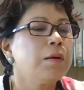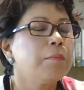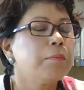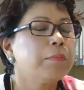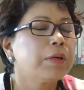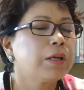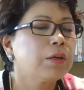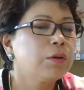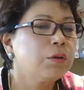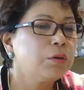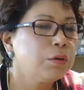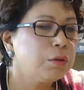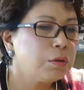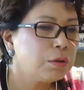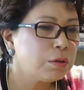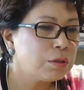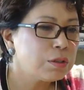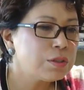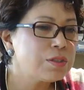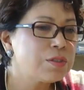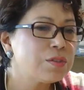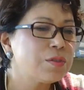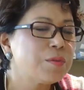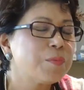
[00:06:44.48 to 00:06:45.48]

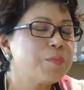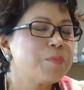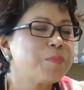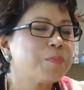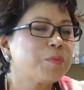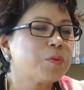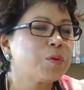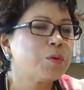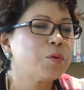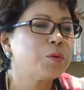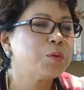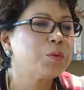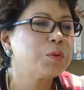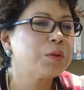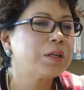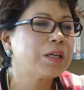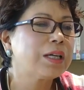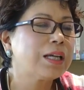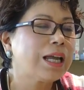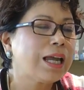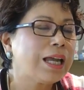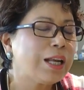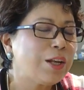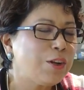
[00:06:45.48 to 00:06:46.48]
because you
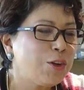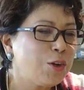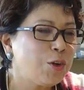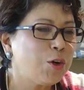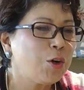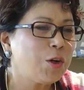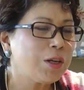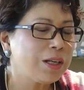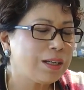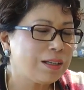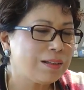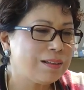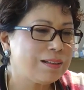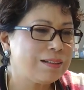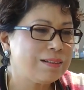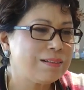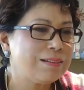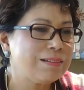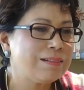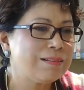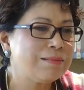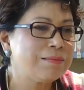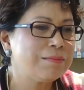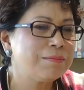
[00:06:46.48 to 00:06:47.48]
cannot
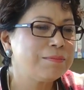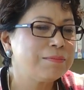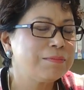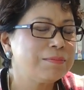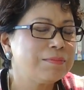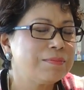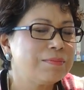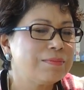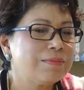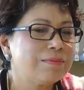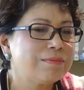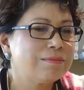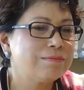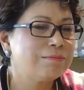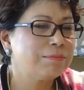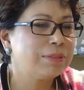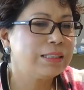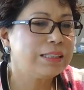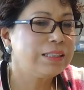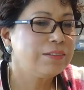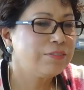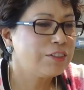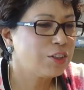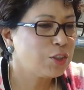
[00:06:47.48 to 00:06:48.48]

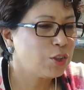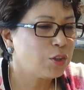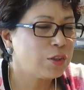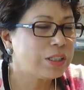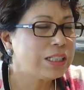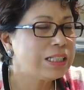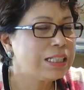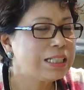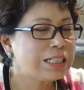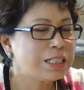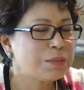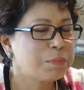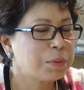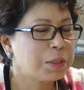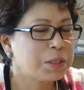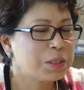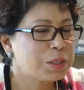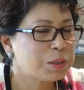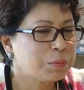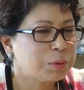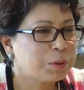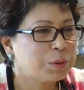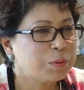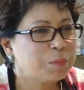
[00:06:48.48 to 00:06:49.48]
believe that you're
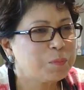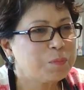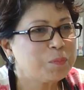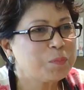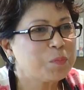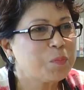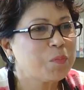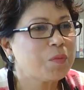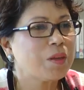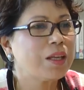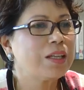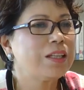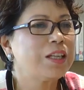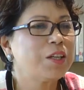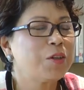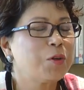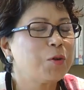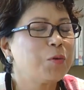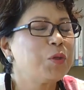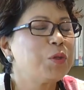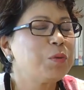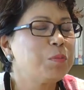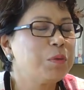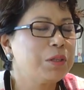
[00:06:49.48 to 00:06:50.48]
indispensable and that
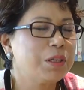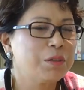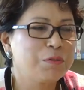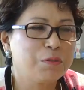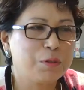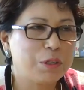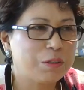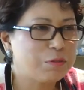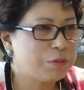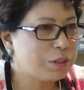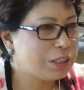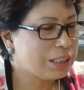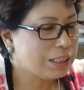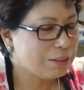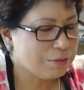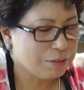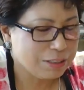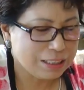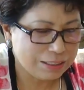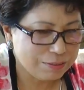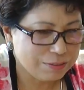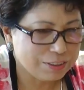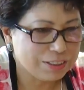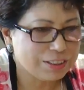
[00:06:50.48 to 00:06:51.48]
you're going to be there forever and
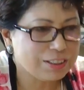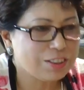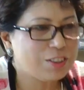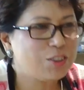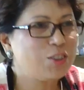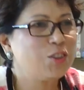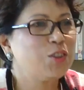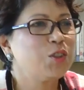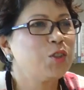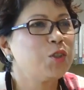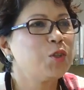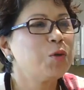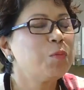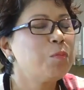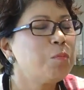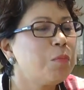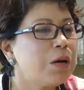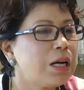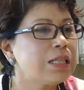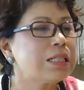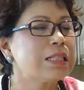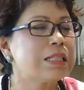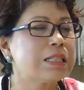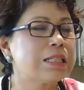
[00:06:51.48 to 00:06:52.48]
ever and ever. You know, you
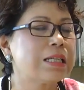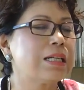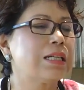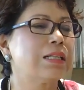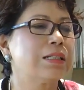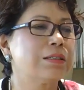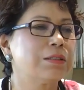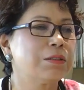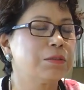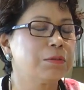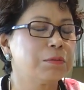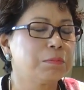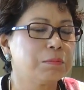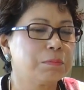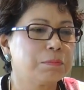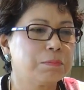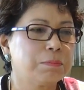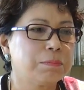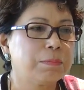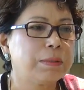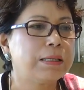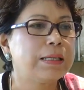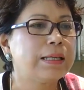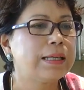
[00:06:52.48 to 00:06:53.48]
must start to
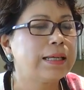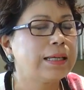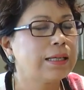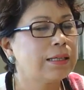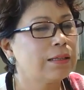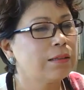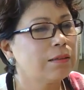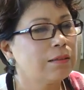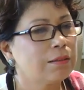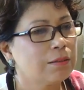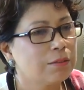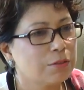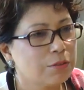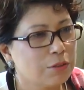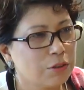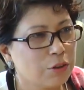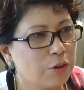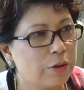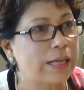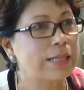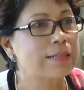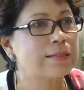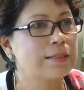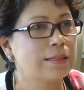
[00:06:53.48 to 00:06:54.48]
plan
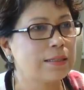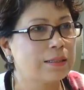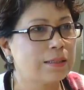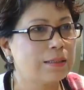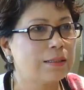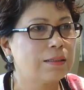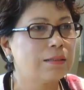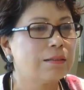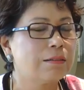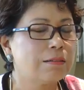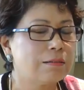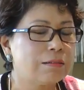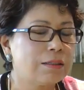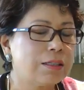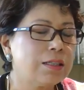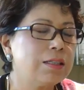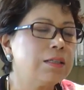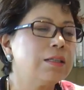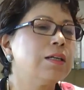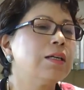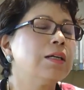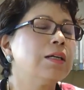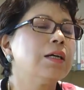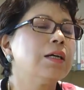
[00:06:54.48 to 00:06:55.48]
your exit, all right?
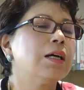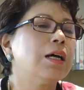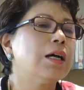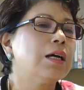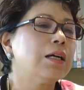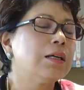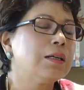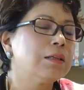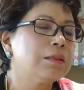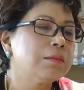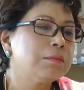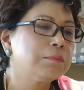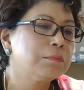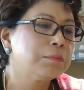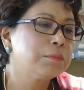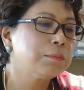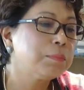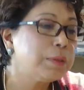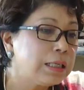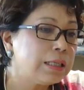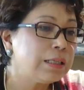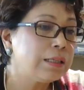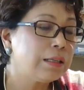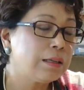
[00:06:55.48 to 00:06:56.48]
Uh,
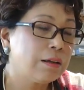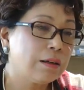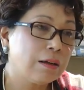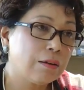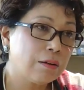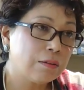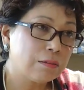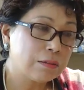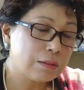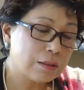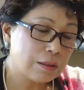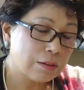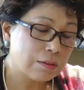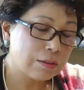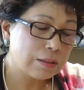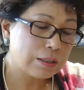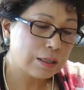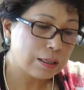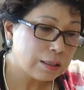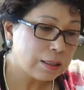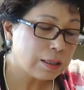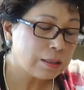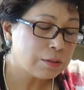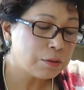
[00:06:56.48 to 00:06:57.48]
but on, on
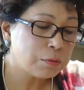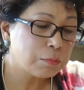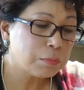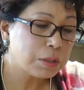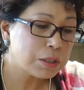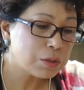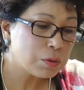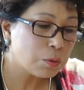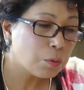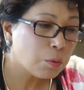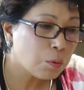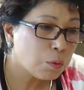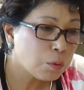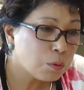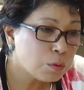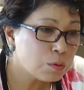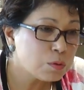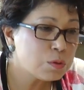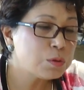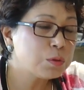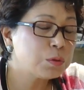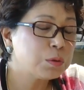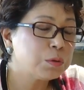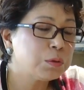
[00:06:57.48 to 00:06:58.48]
the other hand, you must
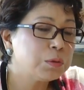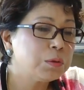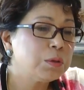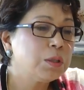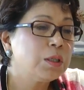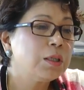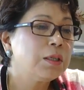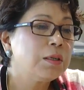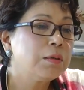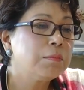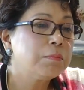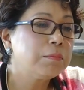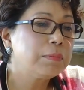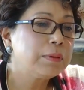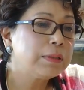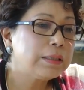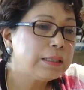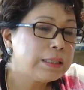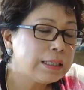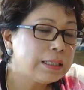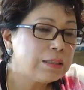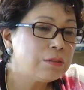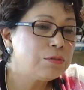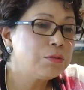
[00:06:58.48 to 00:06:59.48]
also
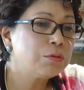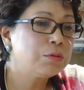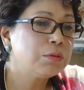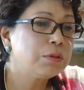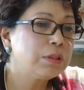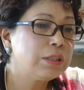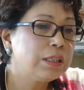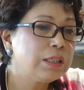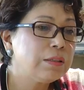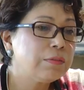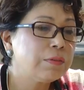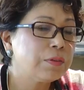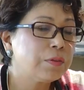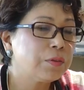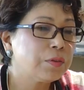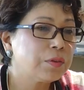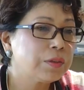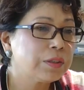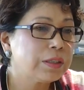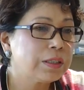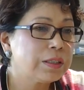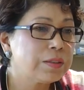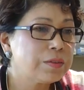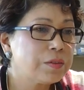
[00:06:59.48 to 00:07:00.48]
plan to leave an
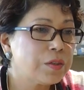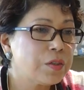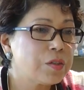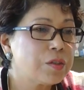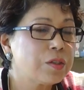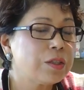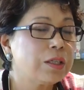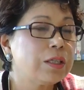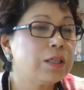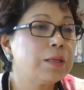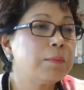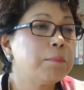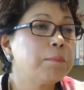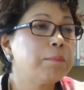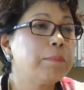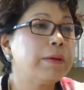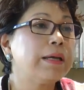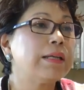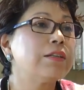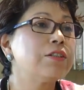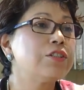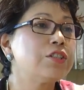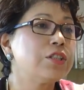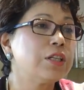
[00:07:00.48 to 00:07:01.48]
organization in a
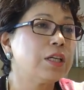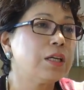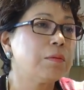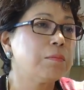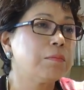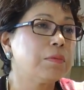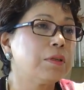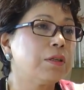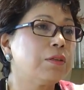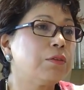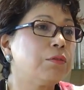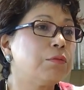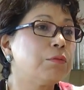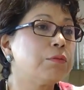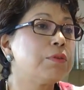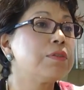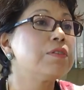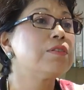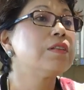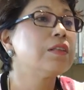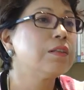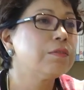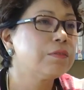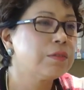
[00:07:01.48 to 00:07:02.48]
better shape than you
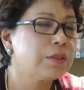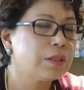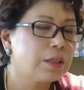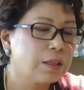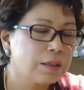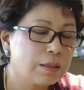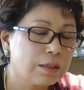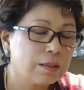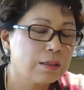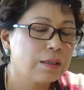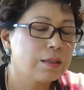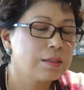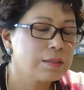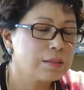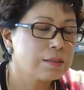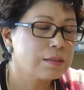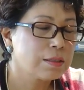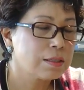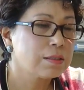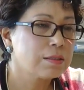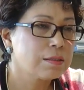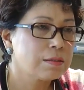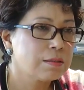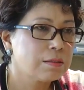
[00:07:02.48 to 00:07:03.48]
received it. I think that's,
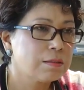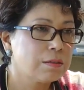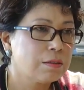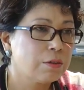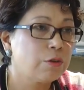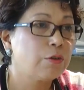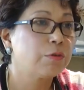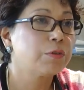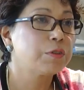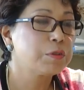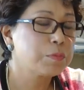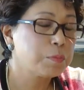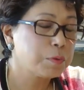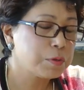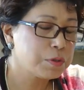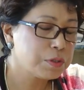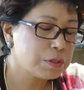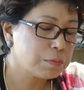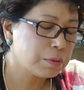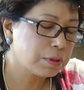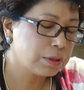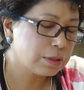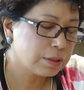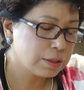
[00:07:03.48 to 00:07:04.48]
that's your
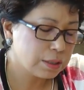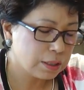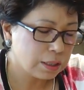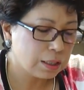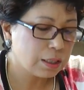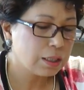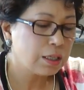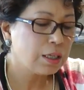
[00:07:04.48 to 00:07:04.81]
responsibility.